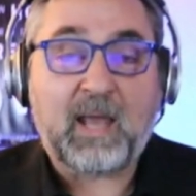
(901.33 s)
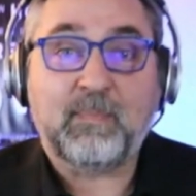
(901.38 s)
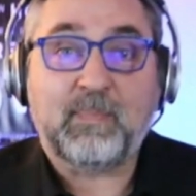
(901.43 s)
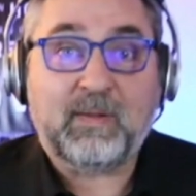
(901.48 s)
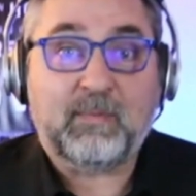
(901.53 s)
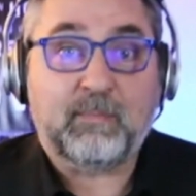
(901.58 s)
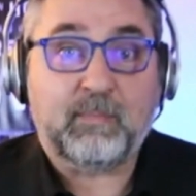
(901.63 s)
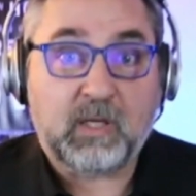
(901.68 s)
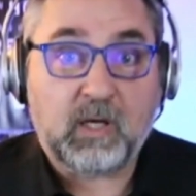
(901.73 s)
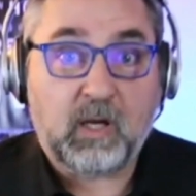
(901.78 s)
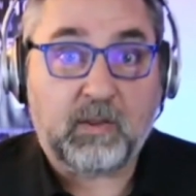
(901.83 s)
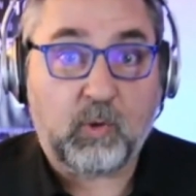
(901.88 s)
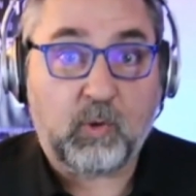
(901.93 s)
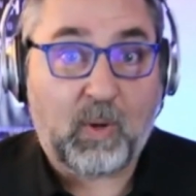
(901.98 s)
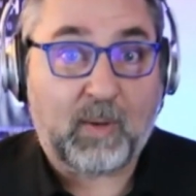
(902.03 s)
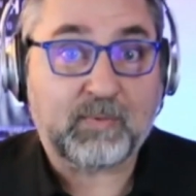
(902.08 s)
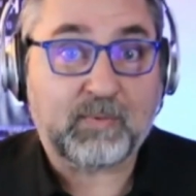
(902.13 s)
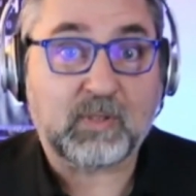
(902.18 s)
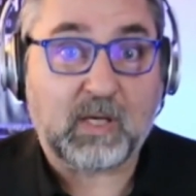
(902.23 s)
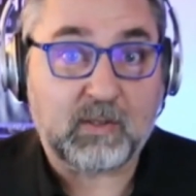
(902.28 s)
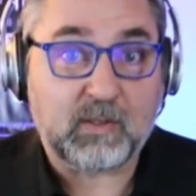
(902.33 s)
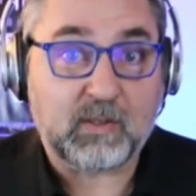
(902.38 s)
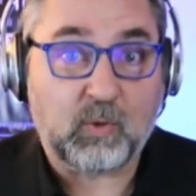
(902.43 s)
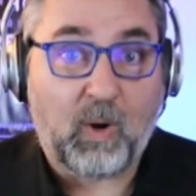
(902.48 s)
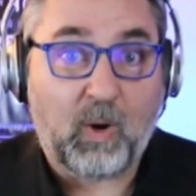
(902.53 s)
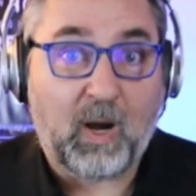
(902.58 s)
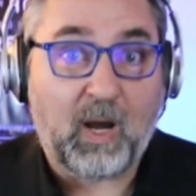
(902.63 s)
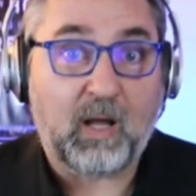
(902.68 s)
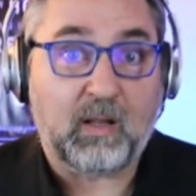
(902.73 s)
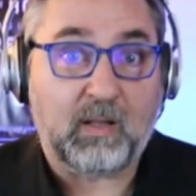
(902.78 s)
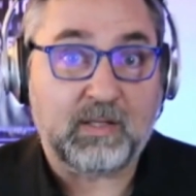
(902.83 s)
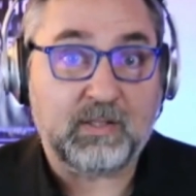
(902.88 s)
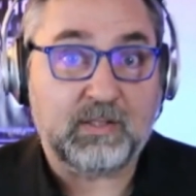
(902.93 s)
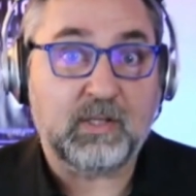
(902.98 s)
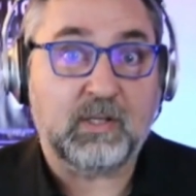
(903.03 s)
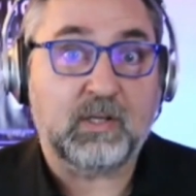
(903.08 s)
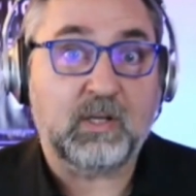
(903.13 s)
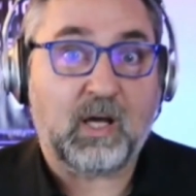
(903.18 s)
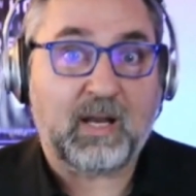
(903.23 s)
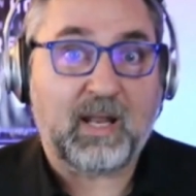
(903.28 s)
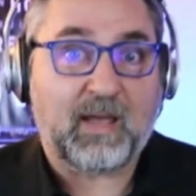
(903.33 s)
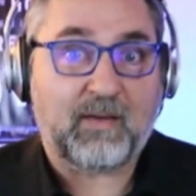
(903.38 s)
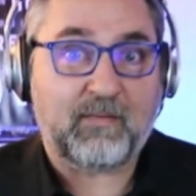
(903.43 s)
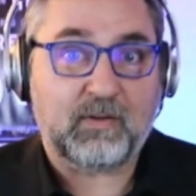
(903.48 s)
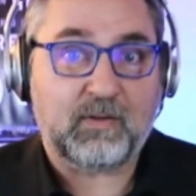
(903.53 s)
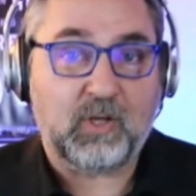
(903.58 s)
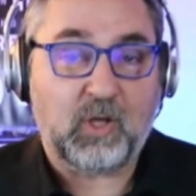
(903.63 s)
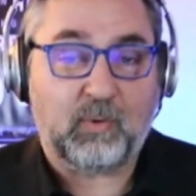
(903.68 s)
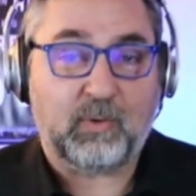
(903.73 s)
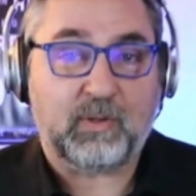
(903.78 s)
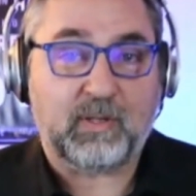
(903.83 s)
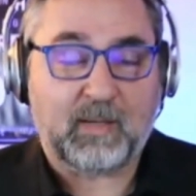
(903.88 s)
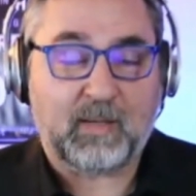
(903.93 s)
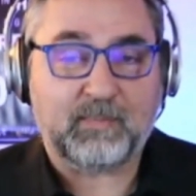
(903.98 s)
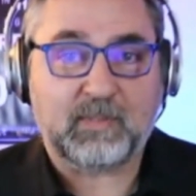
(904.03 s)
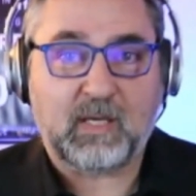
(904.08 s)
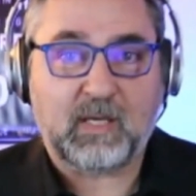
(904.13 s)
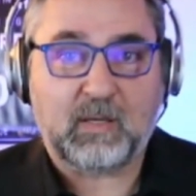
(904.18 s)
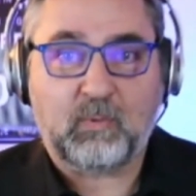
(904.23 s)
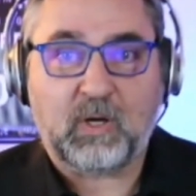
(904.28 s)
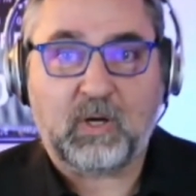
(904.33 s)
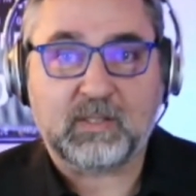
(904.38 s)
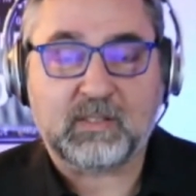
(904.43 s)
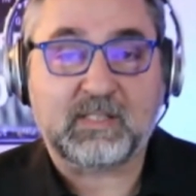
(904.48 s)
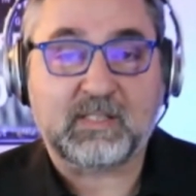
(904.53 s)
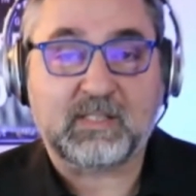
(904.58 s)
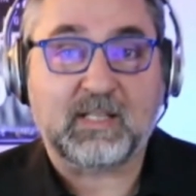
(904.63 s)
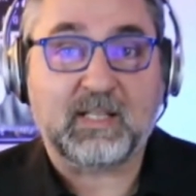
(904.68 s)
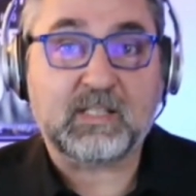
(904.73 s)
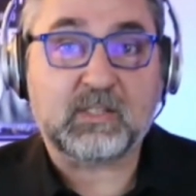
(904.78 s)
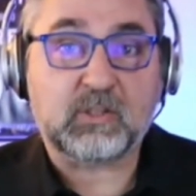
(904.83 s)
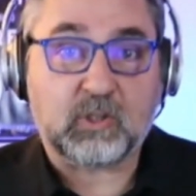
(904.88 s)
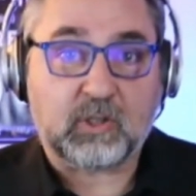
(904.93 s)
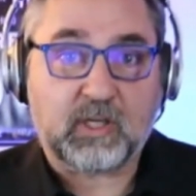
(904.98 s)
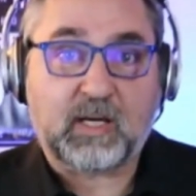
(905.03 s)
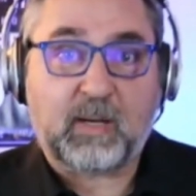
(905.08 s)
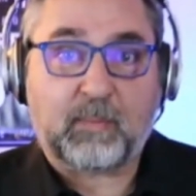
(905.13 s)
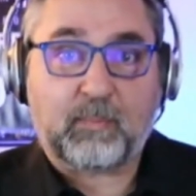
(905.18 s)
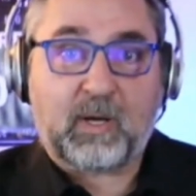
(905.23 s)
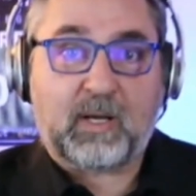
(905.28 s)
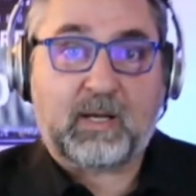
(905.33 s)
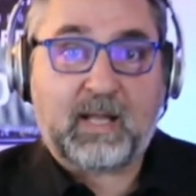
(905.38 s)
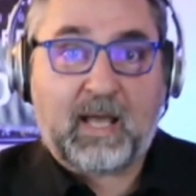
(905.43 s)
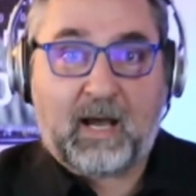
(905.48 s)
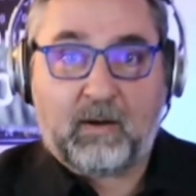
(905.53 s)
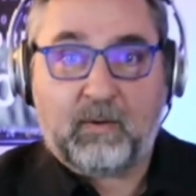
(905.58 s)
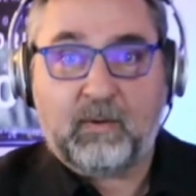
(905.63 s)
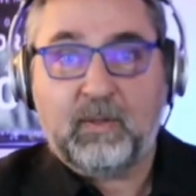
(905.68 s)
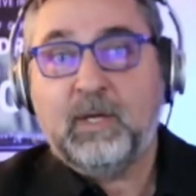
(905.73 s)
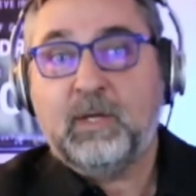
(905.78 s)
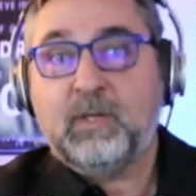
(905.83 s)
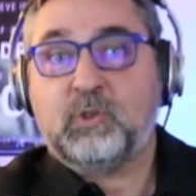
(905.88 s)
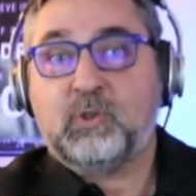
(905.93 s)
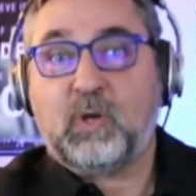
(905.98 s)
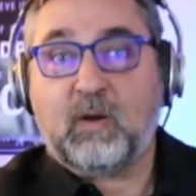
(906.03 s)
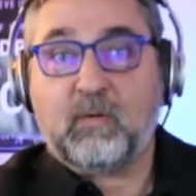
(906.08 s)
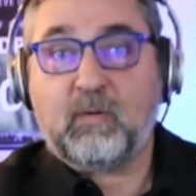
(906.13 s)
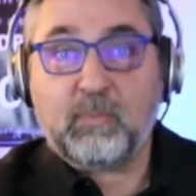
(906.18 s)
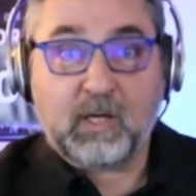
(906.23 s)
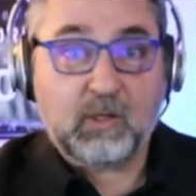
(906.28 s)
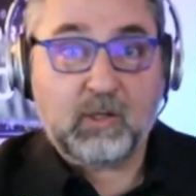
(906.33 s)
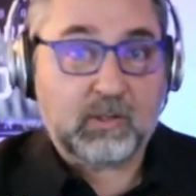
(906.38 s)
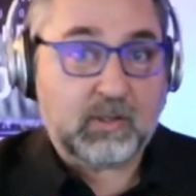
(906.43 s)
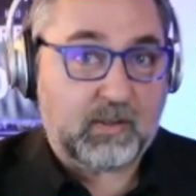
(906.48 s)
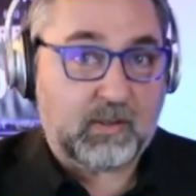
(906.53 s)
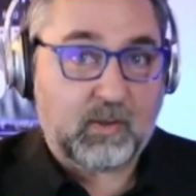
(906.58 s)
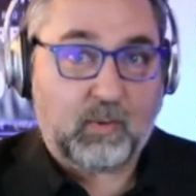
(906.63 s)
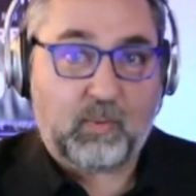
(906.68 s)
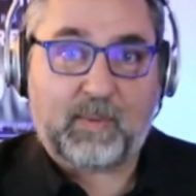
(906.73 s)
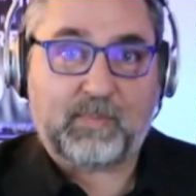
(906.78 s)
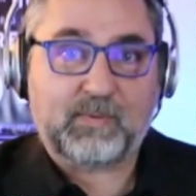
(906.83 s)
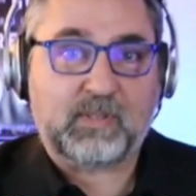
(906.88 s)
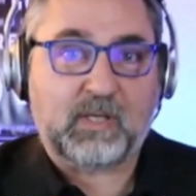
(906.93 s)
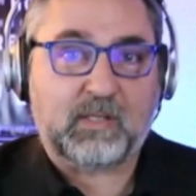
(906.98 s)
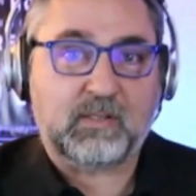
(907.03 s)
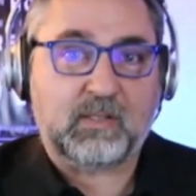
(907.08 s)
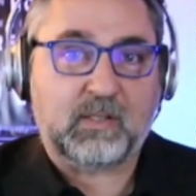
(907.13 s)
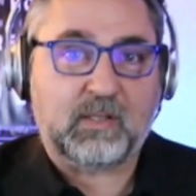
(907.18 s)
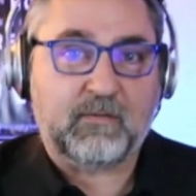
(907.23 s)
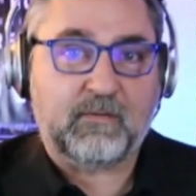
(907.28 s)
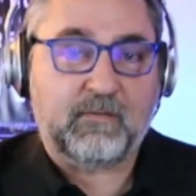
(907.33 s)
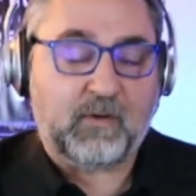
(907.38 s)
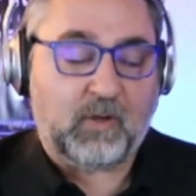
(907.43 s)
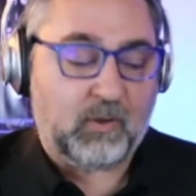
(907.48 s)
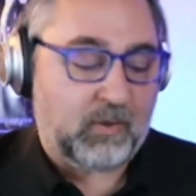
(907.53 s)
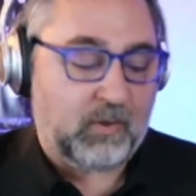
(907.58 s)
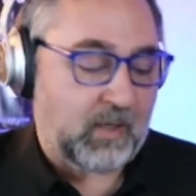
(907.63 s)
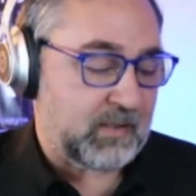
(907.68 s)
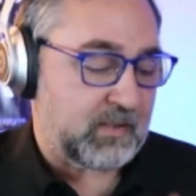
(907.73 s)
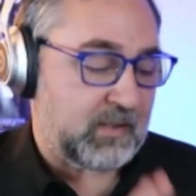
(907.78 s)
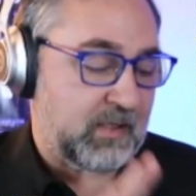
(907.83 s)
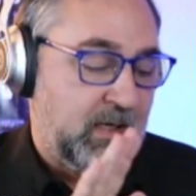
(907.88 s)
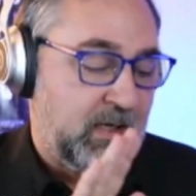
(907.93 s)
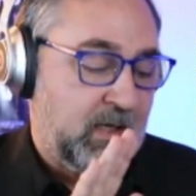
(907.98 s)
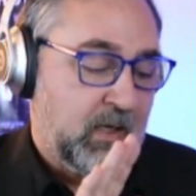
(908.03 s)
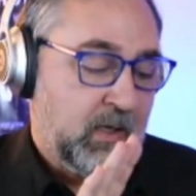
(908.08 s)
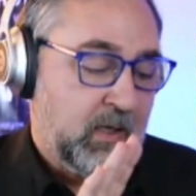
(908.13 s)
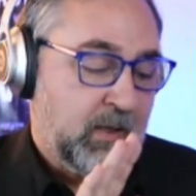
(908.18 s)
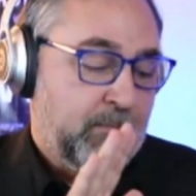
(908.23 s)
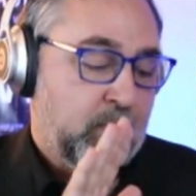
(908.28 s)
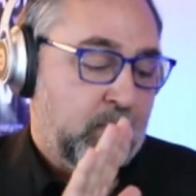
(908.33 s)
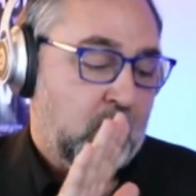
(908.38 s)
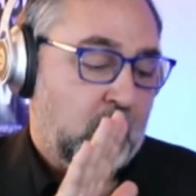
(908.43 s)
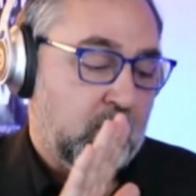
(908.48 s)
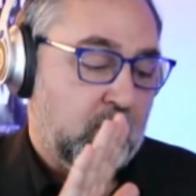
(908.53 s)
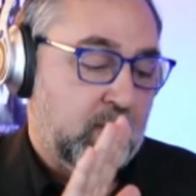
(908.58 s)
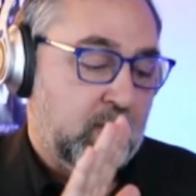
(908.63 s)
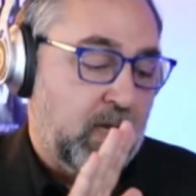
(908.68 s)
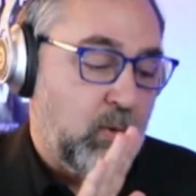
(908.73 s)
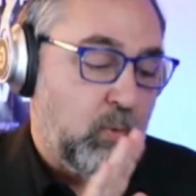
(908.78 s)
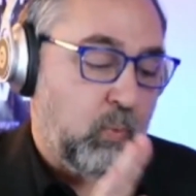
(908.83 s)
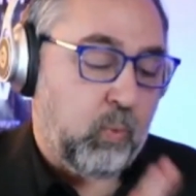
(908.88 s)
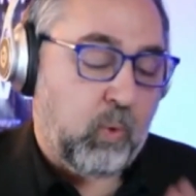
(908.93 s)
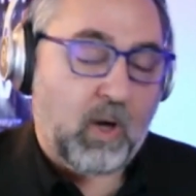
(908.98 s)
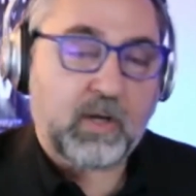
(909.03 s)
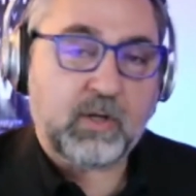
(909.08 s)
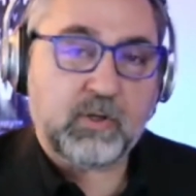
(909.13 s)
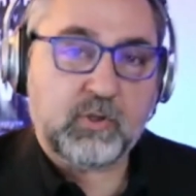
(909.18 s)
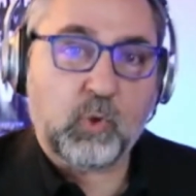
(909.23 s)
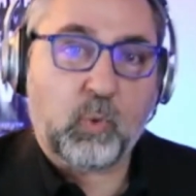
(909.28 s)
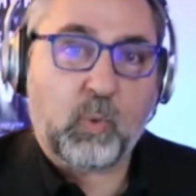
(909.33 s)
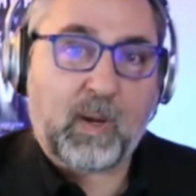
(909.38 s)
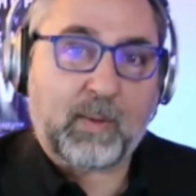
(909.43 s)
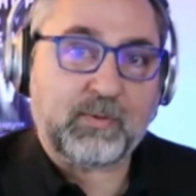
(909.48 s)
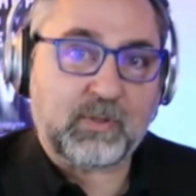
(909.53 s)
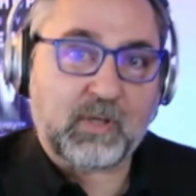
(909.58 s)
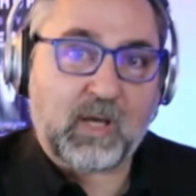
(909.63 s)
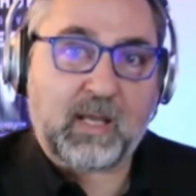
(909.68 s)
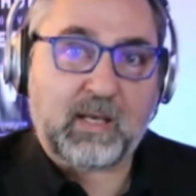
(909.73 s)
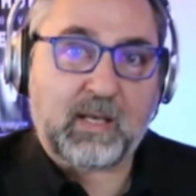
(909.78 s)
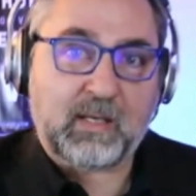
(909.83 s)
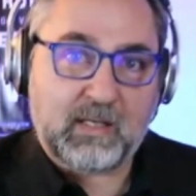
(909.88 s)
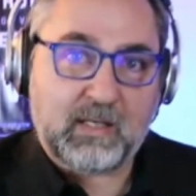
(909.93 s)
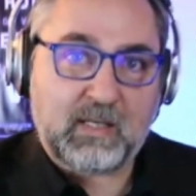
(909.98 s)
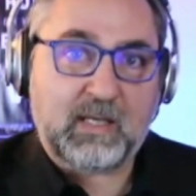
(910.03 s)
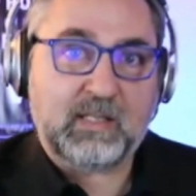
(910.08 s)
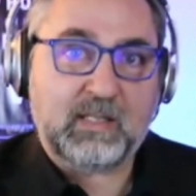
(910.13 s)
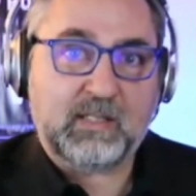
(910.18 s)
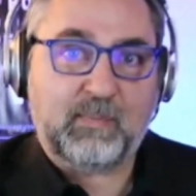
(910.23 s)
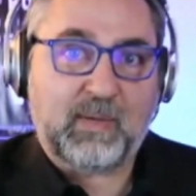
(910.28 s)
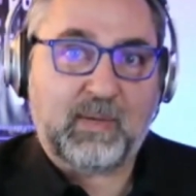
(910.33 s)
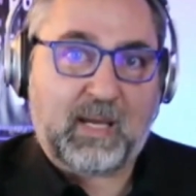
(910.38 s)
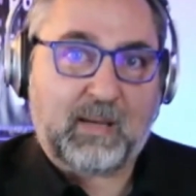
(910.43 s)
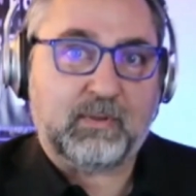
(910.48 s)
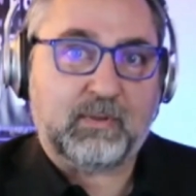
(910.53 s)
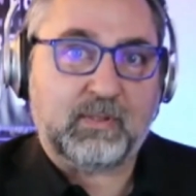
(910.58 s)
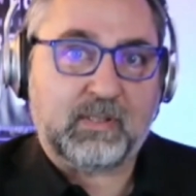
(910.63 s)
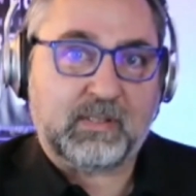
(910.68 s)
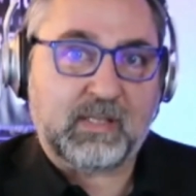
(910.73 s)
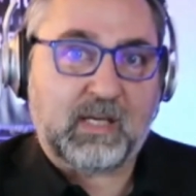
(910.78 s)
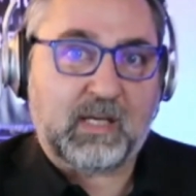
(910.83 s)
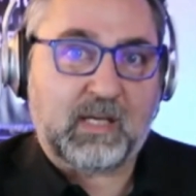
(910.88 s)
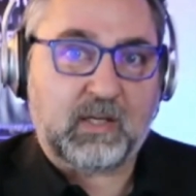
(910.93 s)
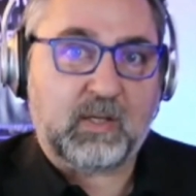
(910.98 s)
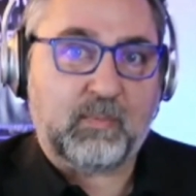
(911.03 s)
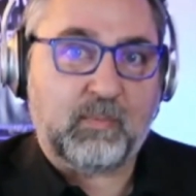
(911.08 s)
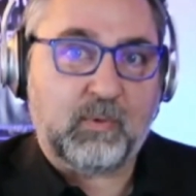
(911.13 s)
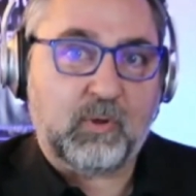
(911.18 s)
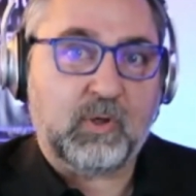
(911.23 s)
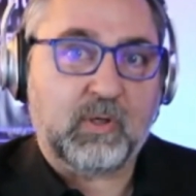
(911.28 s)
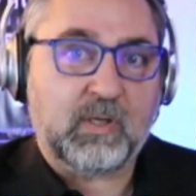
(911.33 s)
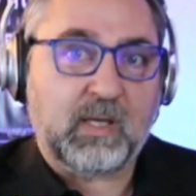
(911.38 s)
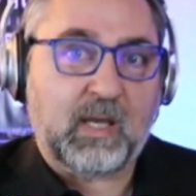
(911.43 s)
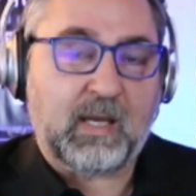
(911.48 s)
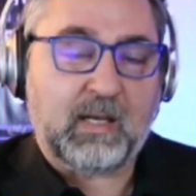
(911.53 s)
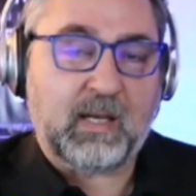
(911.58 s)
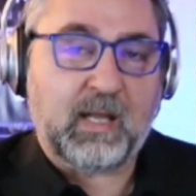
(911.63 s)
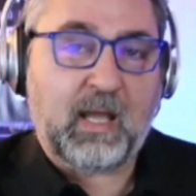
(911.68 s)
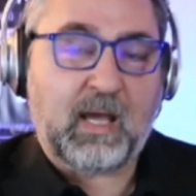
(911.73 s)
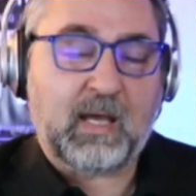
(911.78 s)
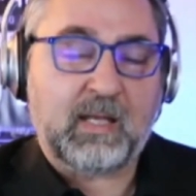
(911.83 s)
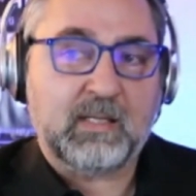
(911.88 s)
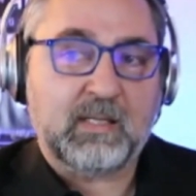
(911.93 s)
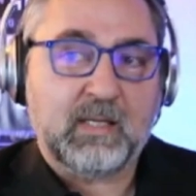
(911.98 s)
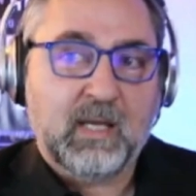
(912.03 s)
been on their website in a while and did not know what the update was. I said, let's look it up right now. So everybody looked at their websites on their phone. I said, okay, what does your website need to be able to say to communicate? And